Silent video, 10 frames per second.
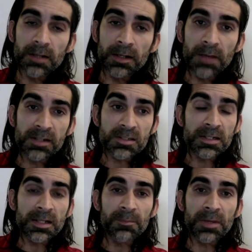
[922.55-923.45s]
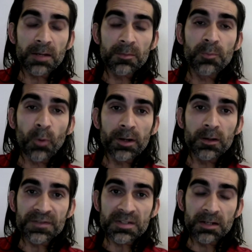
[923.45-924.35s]
It can become a point
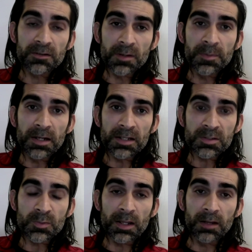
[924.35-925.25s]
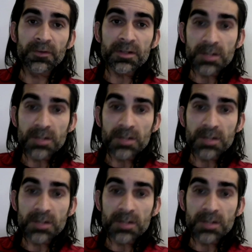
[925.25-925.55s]
of sale rebate as well,